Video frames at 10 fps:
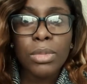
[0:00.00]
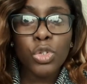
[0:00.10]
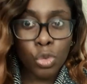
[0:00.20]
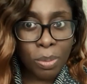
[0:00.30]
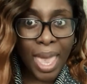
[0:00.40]

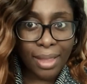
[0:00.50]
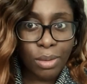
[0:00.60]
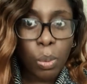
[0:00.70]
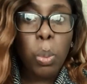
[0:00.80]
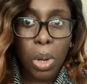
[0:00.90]
Two
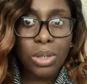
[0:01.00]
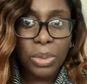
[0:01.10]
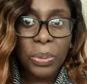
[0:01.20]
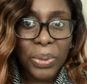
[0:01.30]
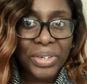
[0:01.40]
men walked
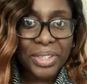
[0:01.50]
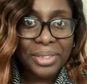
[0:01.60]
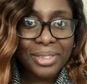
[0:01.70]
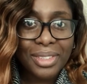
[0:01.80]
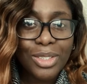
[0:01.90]
on water.
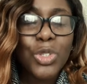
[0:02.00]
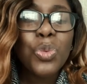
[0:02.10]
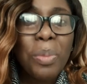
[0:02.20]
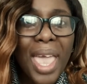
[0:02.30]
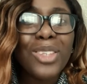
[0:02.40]
Two
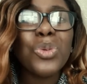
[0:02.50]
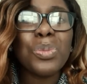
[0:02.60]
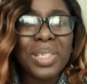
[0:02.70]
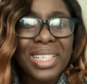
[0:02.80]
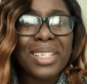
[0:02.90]
men who
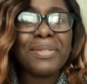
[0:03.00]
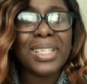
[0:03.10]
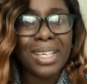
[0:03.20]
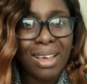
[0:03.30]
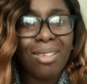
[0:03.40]
believed
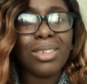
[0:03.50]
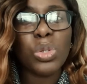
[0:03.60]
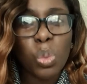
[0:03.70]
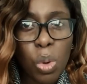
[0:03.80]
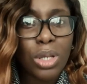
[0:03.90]
in God
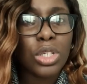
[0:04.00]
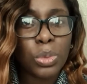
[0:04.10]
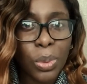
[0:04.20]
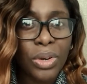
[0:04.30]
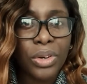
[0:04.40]
walked
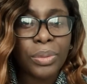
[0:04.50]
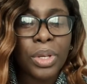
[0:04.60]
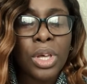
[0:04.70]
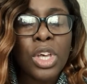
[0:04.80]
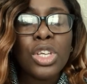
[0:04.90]
on water.
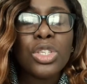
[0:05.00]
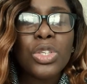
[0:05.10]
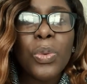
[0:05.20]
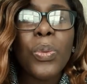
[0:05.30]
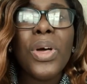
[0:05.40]

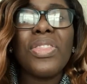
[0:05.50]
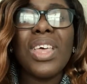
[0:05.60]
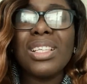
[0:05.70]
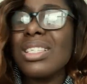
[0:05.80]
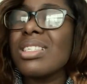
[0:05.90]
So
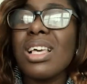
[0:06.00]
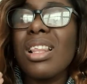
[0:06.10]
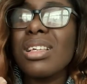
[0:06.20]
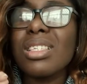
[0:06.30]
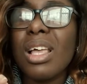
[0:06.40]
that's to
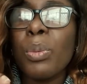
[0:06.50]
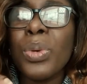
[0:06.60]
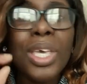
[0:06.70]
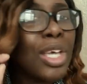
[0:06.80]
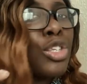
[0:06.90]
tell us that we
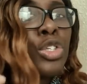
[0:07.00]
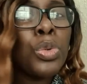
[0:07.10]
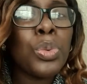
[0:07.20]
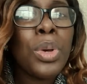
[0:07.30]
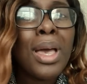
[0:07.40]
can
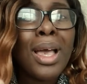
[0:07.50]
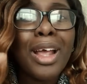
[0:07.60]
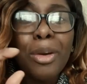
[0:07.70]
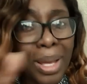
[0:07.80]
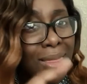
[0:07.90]
do
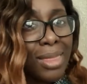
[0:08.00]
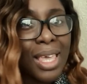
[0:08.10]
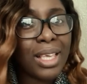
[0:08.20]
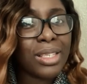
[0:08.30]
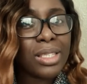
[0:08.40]
great
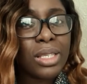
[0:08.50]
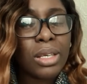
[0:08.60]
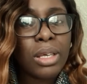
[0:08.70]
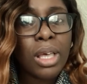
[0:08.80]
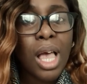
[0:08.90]
things
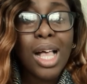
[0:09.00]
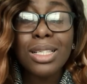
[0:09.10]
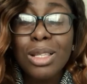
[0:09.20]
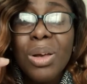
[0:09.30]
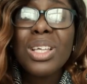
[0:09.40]

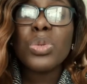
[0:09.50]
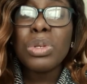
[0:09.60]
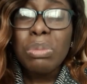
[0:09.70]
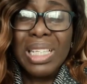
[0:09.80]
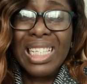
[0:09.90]
as long as
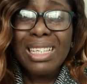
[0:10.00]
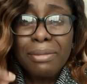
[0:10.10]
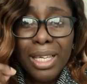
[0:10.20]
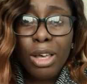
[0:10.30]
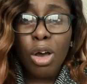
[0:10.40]
we believe
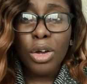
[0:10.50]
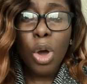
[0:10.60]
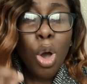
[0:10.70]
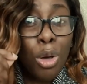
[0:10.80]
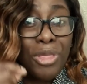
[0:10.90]
in God.
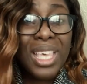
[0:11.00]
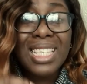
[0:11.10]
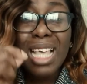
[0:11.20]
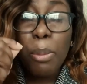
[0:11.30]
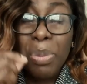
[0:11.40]
All
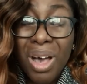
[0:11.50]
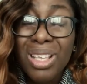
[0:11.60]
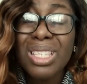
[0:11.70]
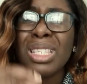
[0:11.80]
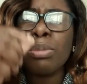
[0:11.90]
things are
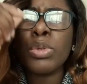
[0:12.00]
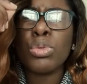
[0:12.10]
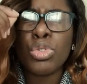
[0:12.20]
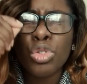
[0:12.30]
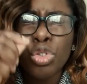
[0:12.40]
possible
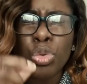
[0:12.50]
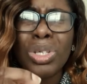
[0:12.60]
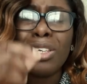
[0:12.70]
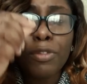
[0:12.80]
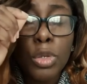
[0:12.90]
to you
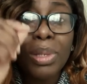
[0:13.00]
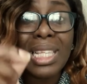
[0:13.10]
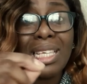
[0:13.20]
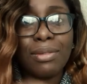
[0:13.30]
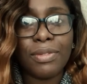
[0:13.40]
if you
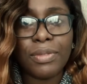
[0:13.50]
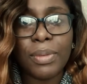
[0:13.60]
believe.